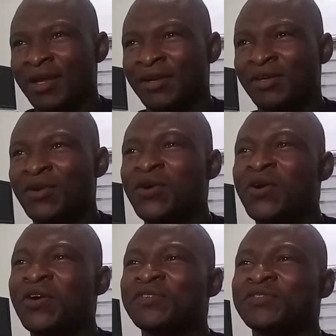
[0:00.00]

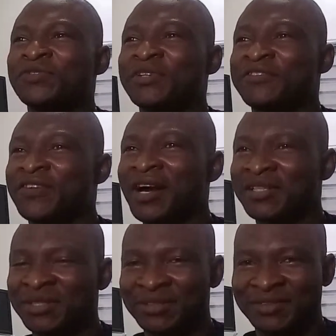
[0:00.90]
Law of
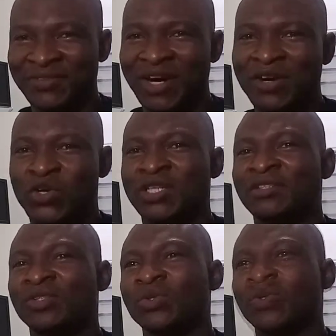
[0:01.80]
refraction
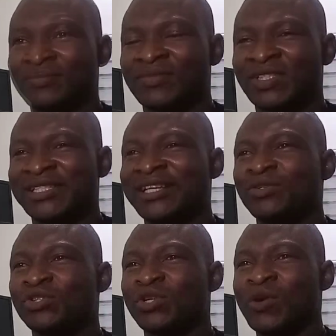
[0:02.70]
according to
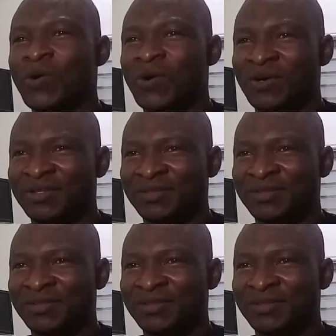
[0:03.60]
Snell's law.